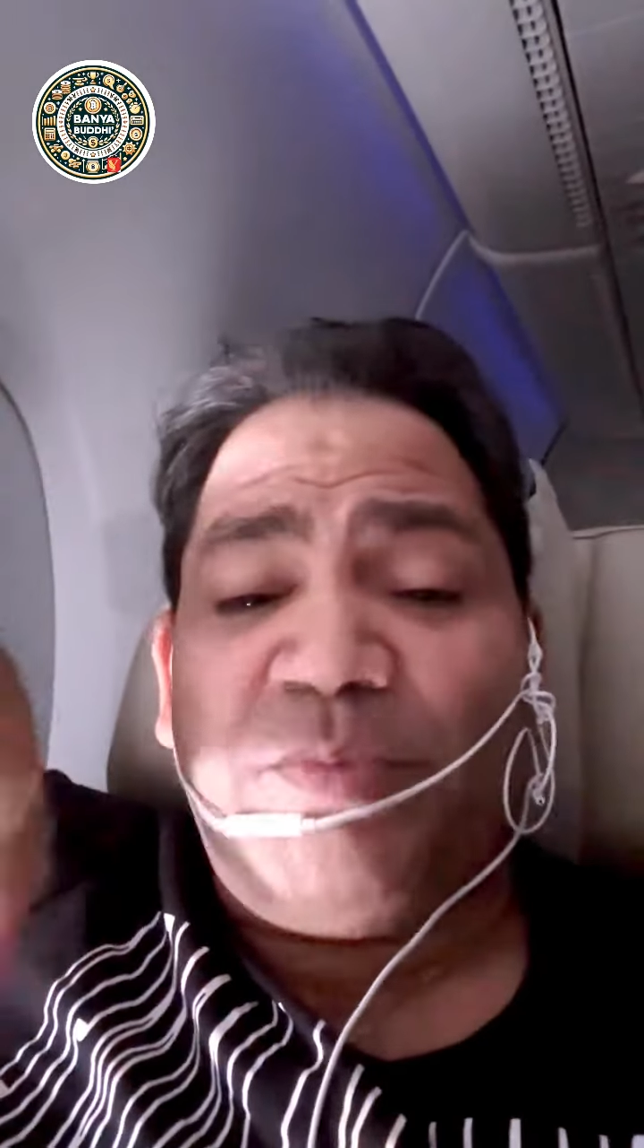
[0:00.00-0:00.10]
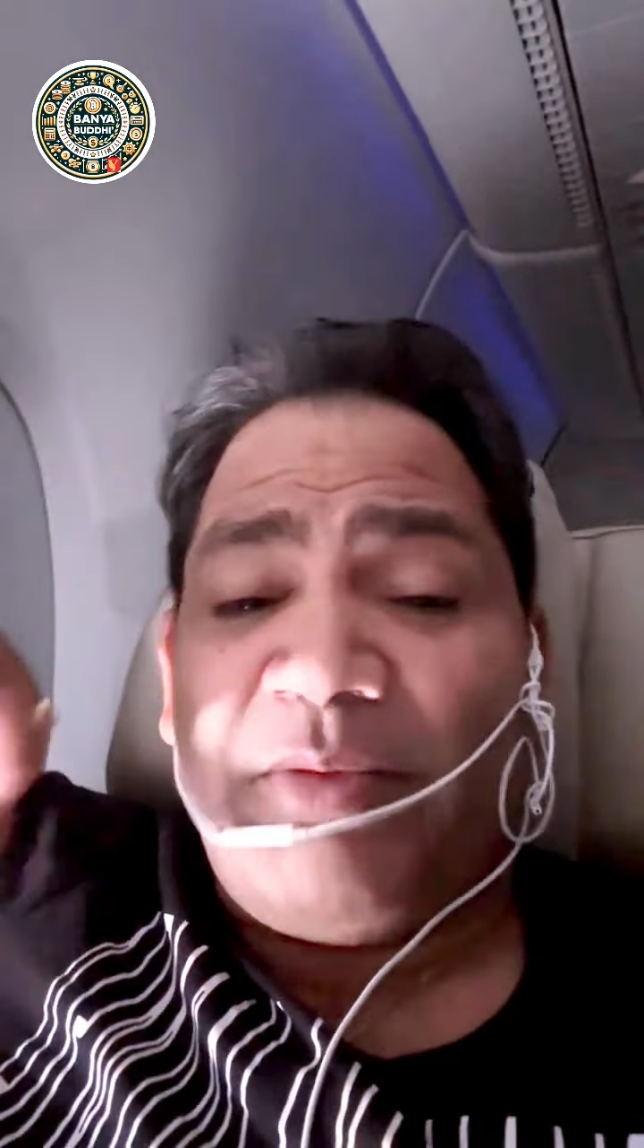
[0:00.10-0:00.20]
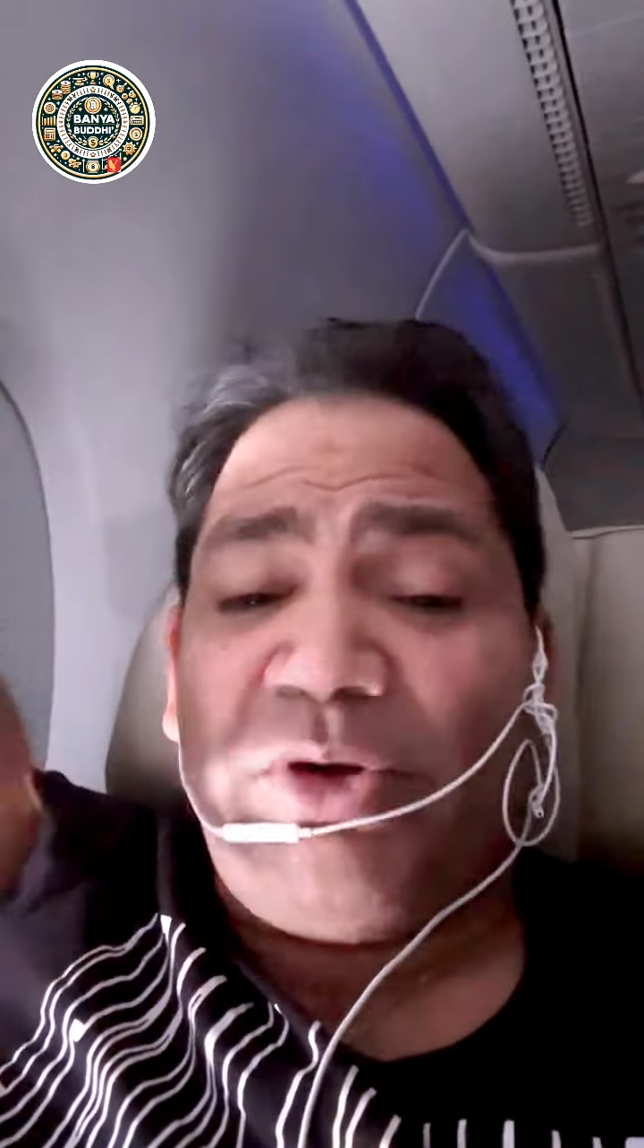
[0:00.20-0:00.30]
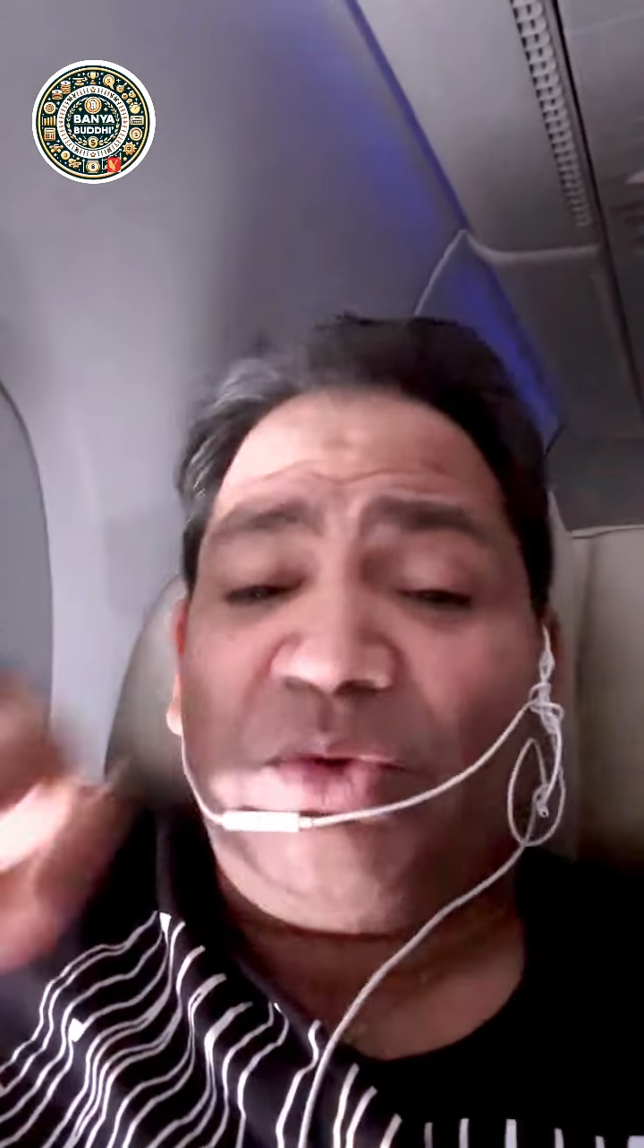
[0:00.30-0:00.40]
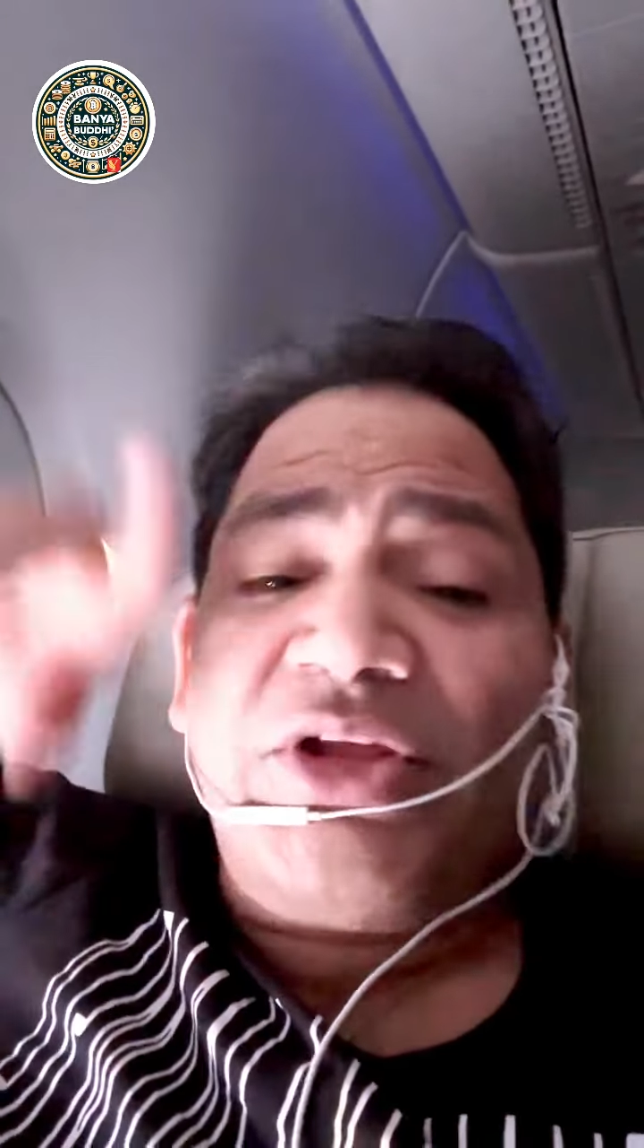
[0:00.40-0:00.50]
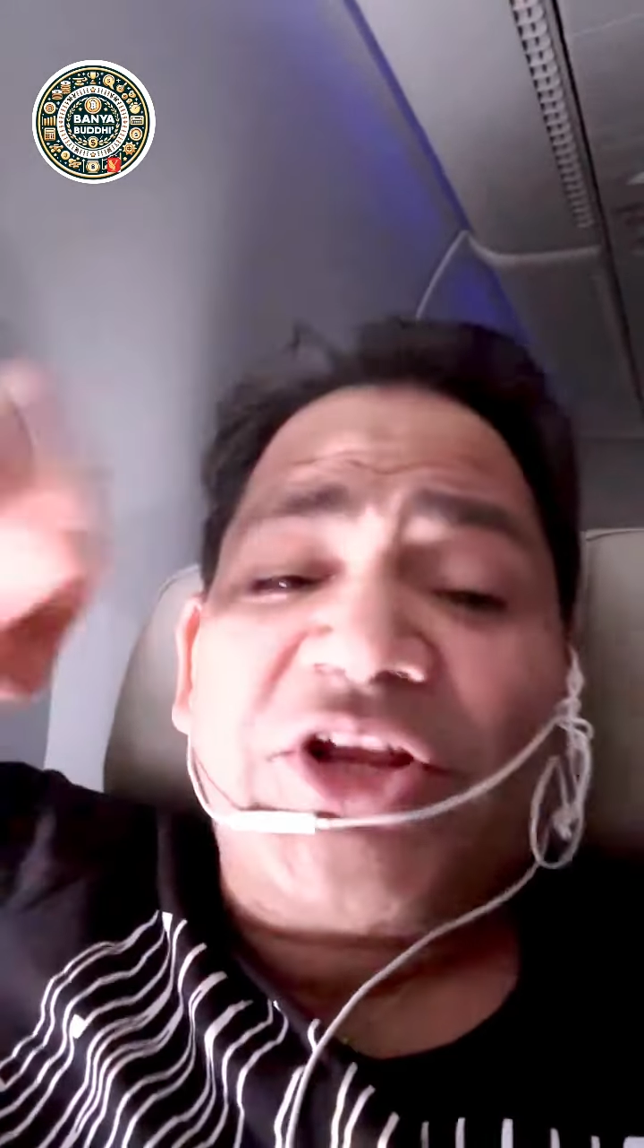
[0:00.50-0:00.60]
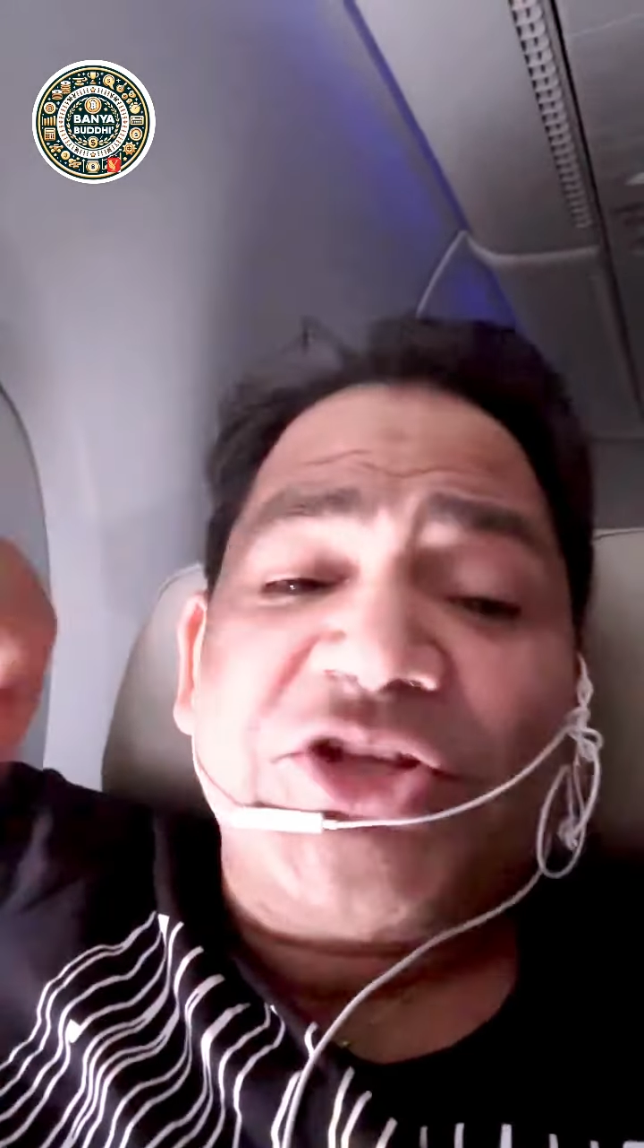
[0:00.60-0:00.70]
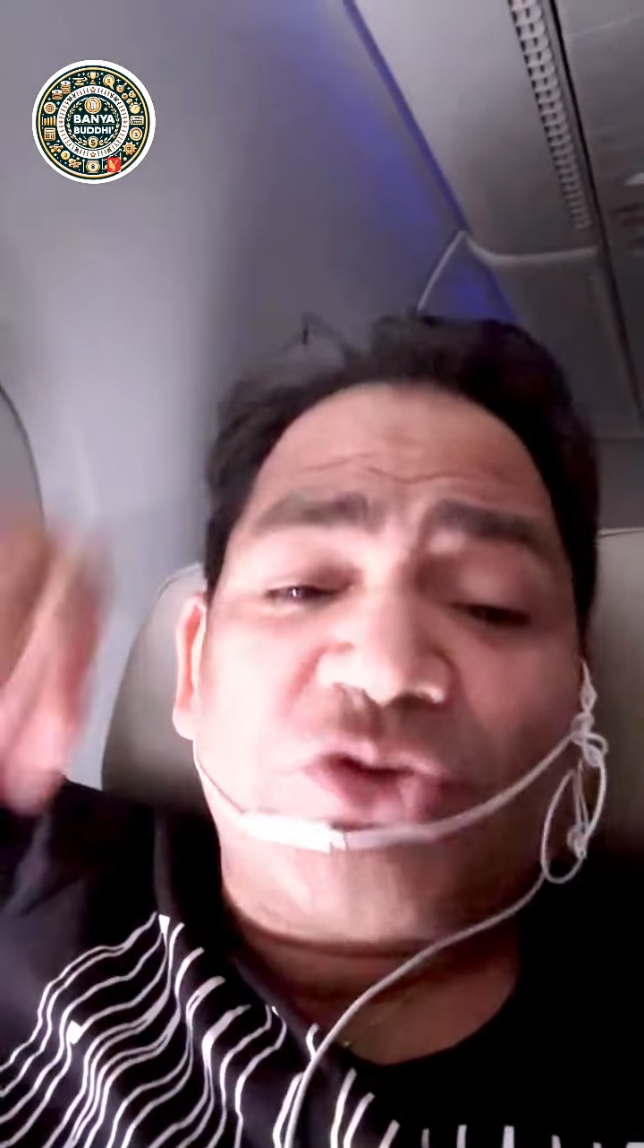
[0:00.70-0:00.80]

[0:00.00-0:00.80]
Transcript: be able to increase